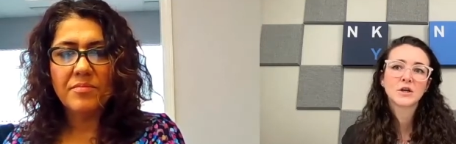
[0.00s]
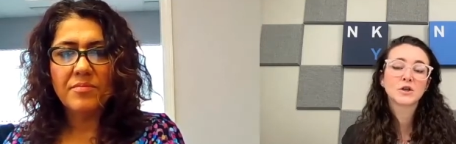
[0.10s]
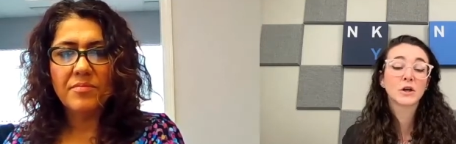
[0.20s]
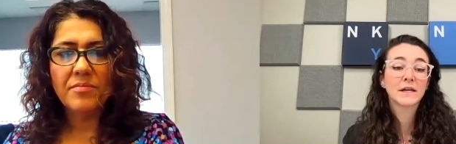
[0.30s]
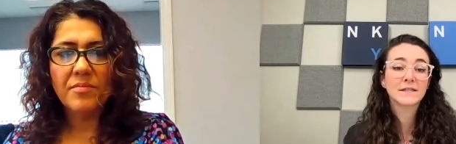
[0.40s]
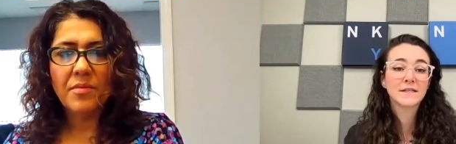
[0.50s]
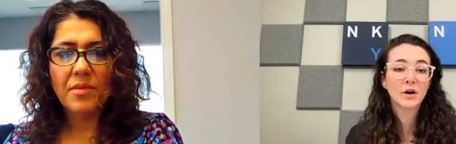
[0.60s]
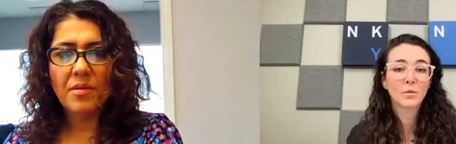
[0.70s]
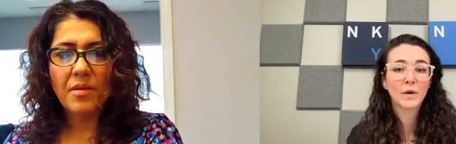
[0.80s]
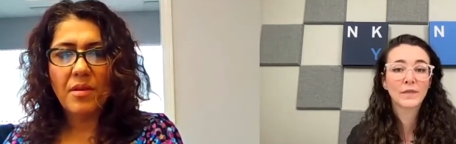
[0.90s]
Speaker 1: should
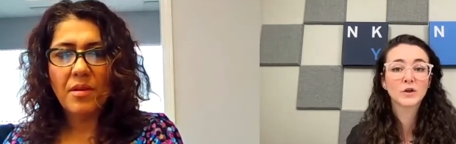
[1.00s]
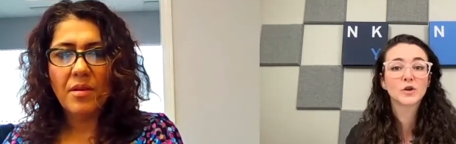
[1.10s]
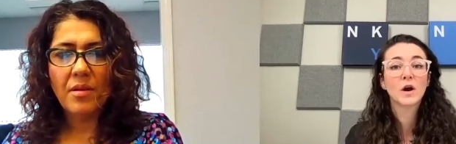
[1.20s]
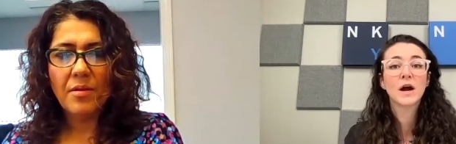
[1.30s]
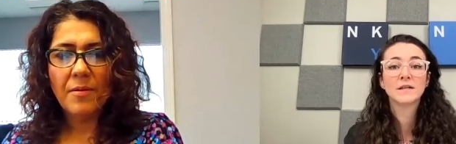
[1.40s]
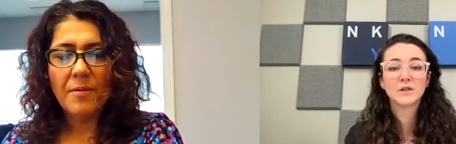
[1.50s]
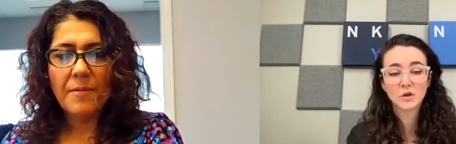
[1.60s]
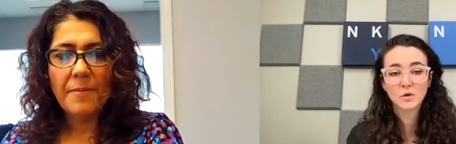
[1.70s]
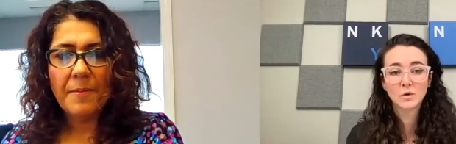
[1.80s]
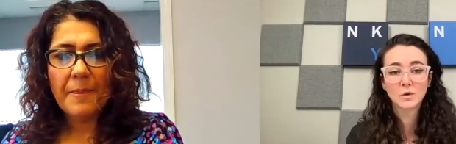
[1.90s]
consider when they're trying
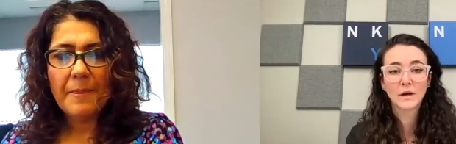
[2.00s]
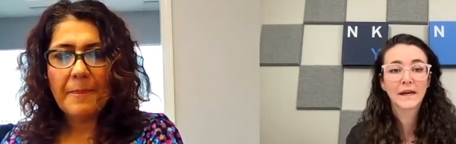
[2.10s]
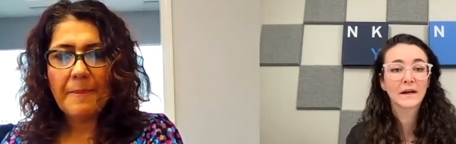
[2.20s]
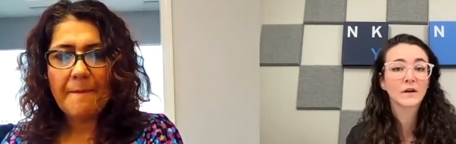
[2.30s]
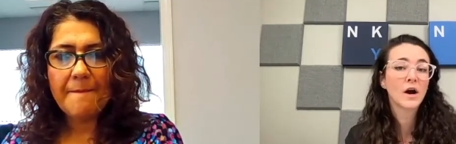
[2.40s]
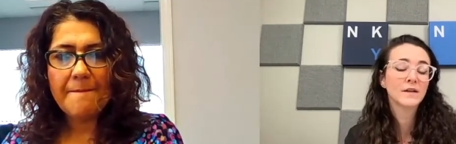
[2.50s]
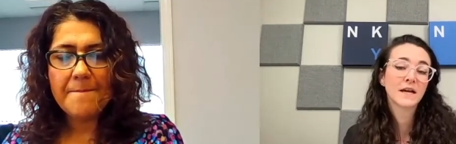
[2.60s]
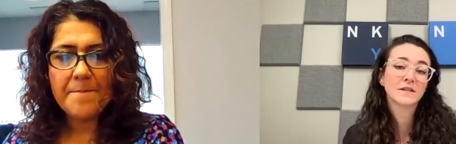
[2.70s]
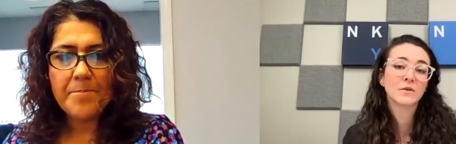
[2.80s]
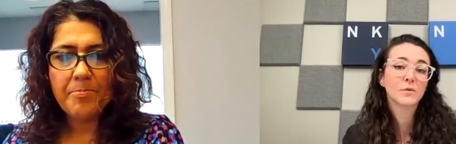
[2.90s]
to get in
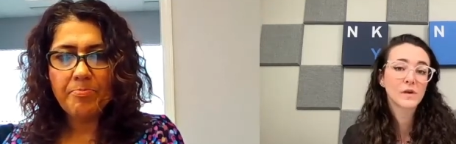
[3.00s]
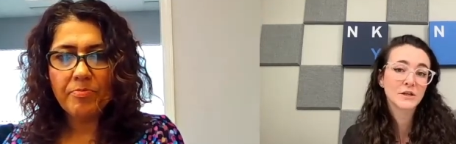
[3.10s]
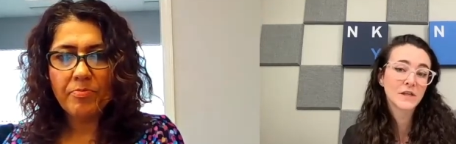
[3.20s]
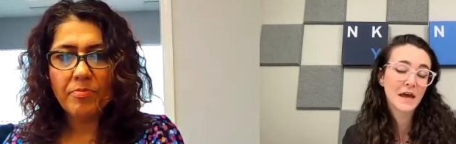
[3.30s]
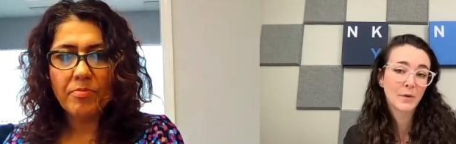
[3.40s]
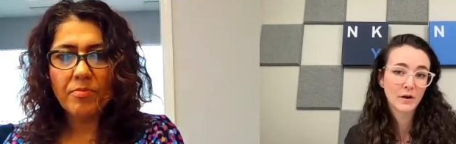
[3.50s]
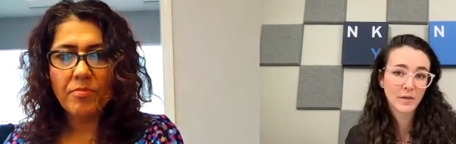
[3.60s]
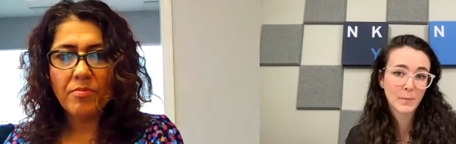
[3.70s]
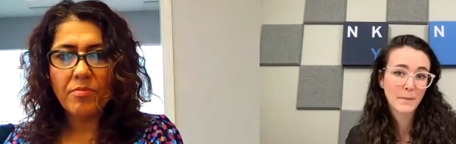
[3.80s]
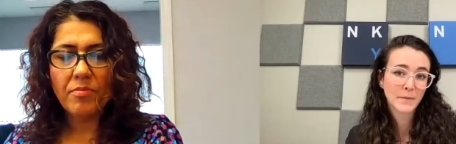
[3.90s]
contact and reach that part of
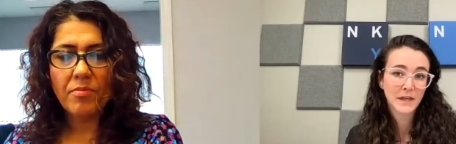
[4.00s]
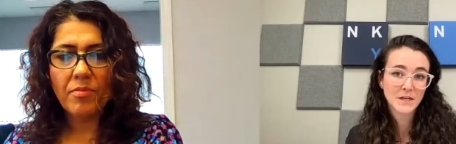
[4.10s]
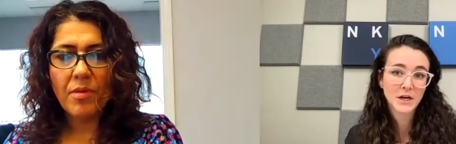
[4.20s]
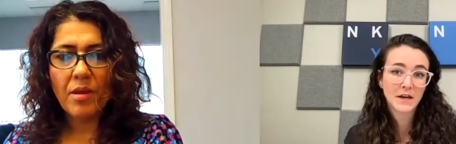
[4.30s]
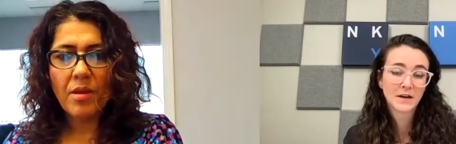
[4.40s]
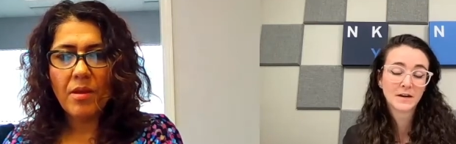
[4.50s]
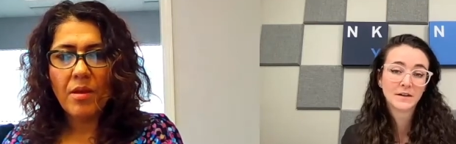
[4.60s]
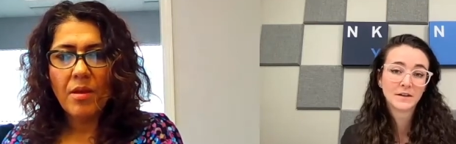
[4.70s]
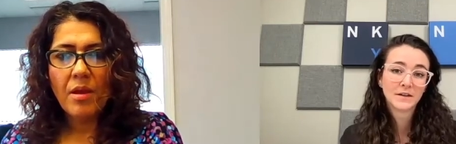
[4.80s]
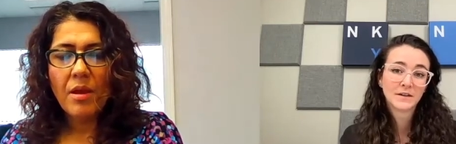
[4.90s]
the population?
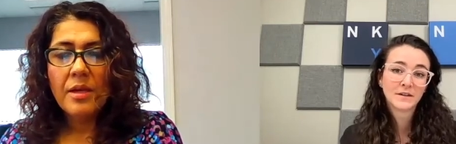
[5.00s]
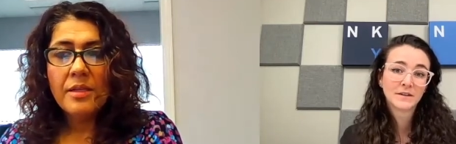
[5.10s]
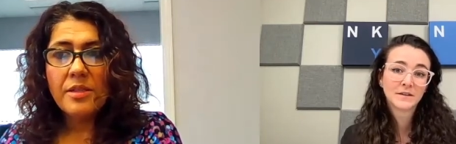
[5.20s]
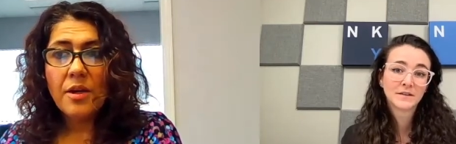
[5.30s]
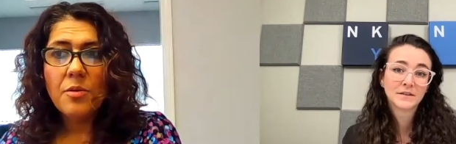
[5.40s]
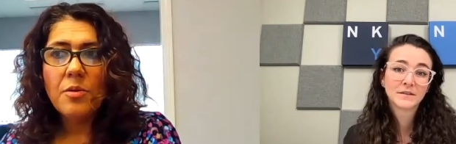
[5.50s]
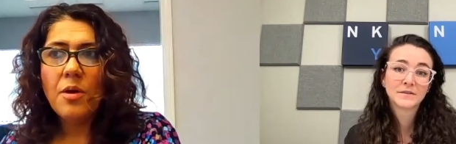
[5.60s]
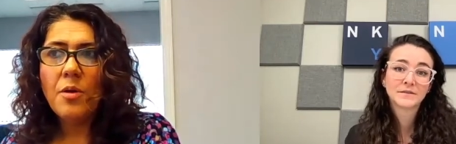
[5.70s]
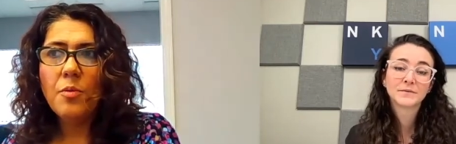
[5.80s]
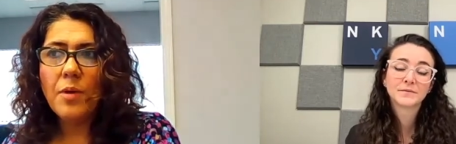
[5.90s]
Speaker 2: So,
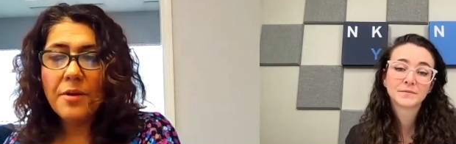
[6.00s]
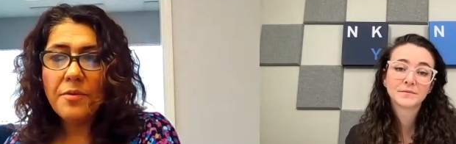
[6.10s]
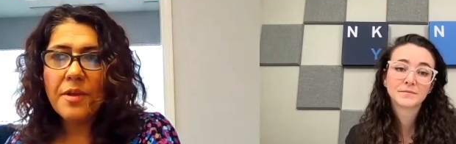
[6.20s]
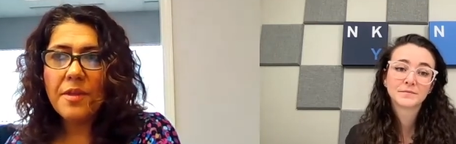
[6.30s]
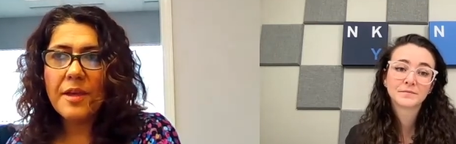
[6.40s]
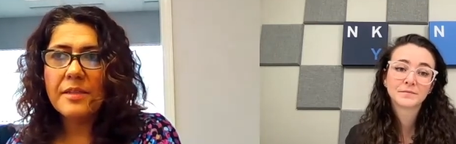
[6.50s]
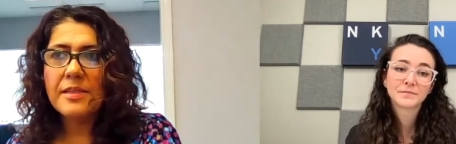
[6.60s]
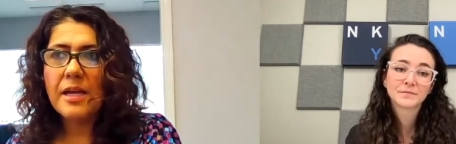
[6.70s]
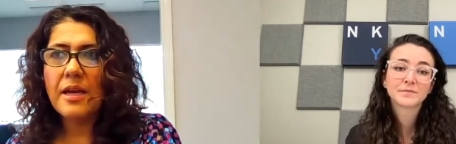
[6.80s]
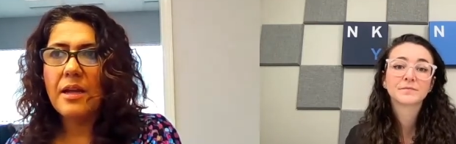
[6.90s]
one of the things
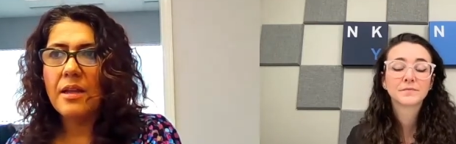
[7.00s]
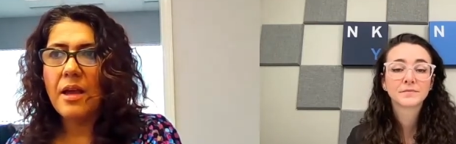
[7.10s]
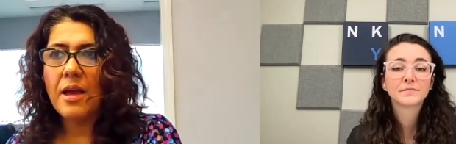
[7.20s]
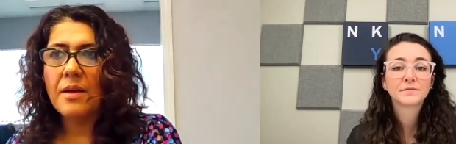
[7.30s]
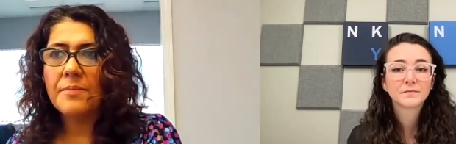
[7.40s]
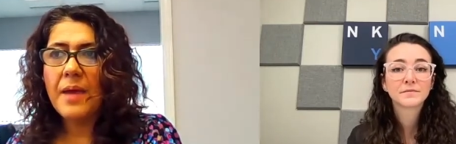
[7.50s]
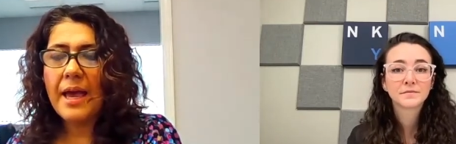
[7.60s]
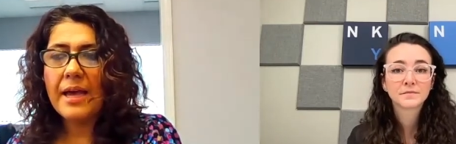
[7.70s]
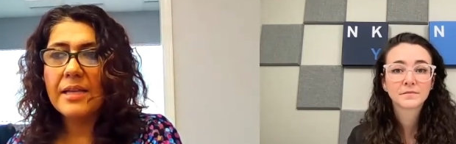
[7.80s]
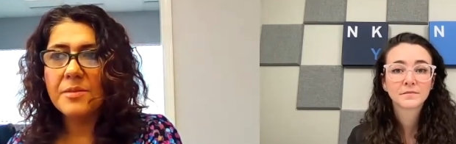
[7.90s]
that um,
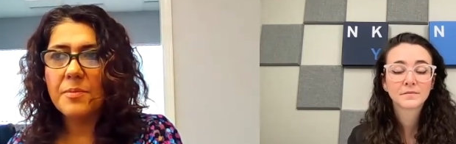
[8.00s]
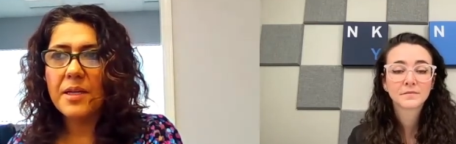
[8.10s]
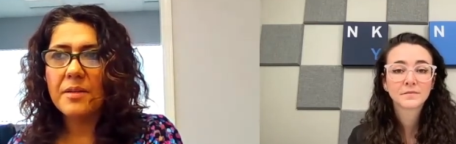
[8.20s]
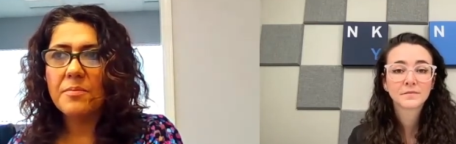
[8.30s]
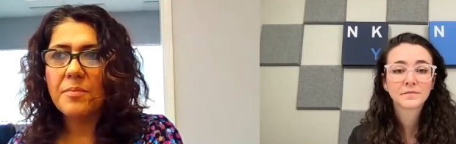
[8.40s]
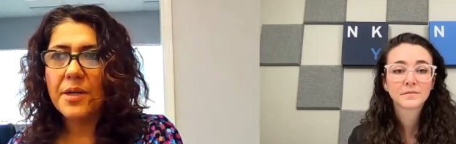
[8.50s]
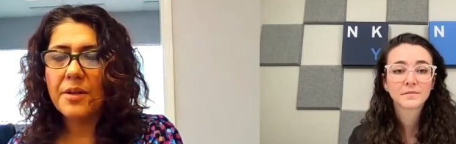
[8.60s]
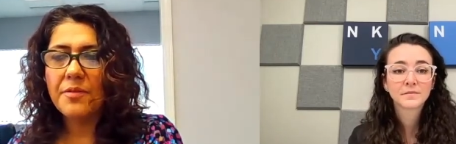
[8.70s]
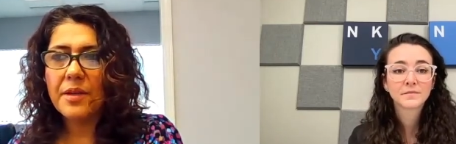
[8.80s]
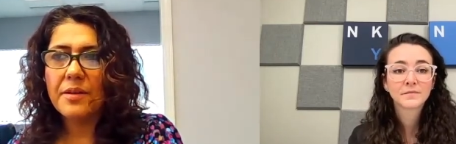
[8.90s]
has been part
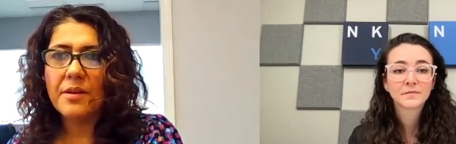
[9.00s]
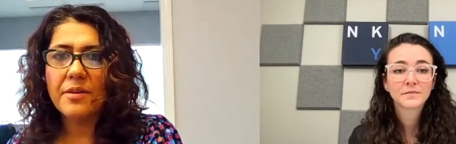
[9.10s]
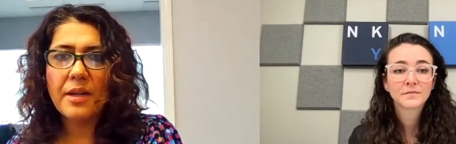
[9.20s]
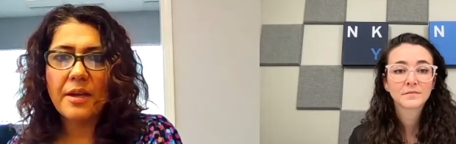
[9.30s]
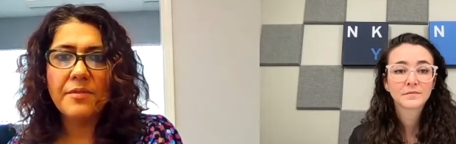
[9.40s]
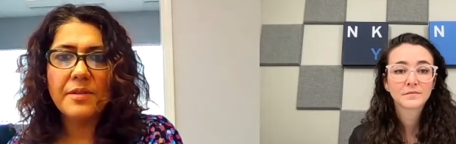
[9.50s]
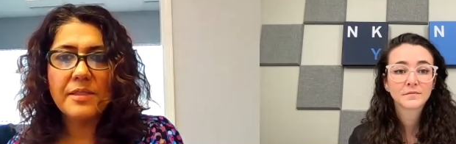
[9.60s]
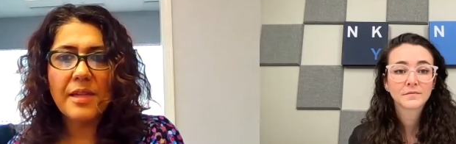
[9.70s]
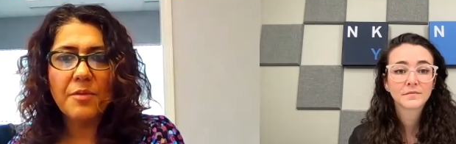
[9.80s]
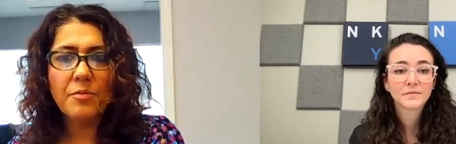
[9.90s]
of the narrative is
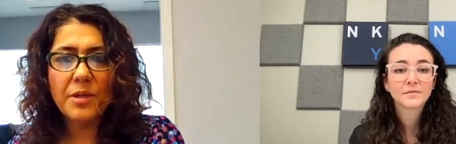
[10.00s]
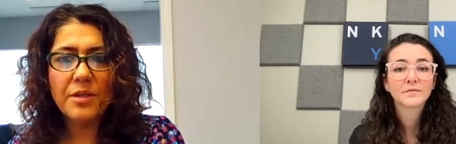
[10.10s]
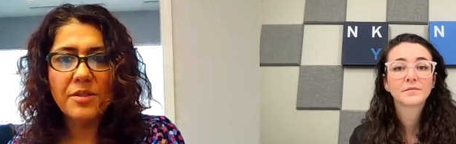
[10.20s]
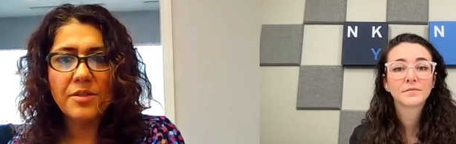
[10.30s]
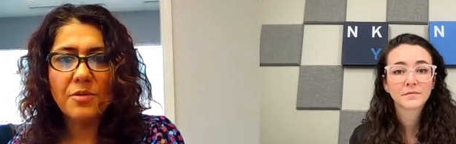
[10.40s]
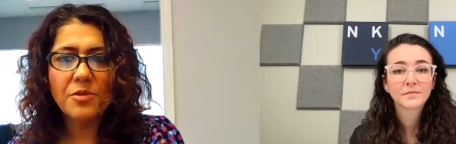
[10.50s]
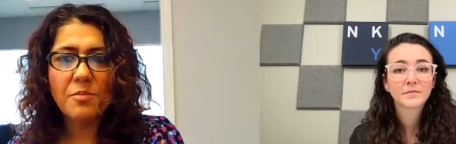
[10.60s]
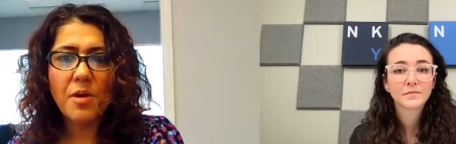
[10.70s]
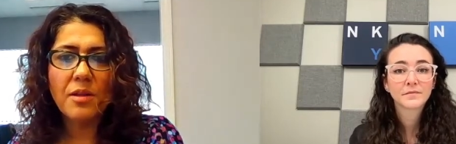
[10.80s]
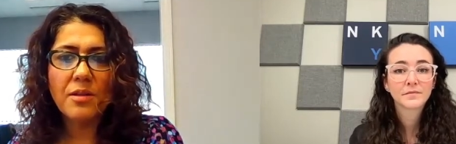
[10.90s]
that we are so
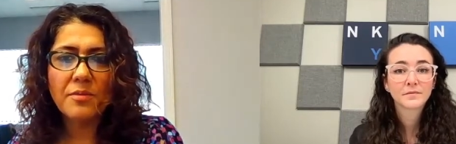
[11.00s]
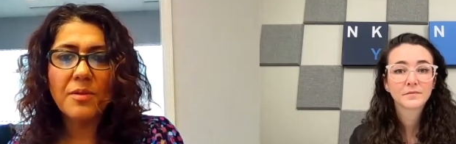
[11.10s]
small,